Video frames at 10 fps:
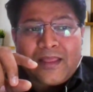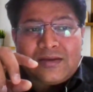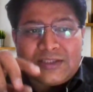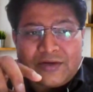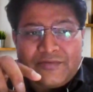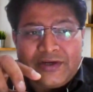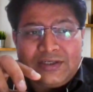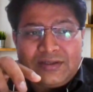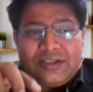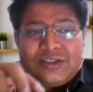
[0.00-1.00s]

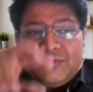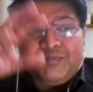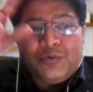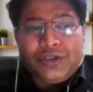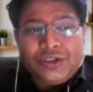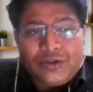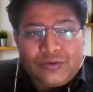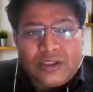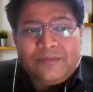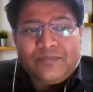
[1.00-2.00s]
servant is imputed to
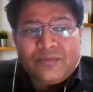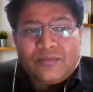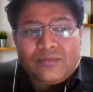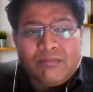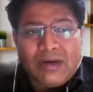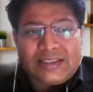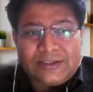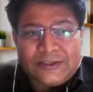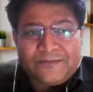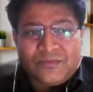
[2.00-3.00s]
the
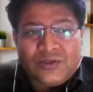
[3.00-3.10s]
master.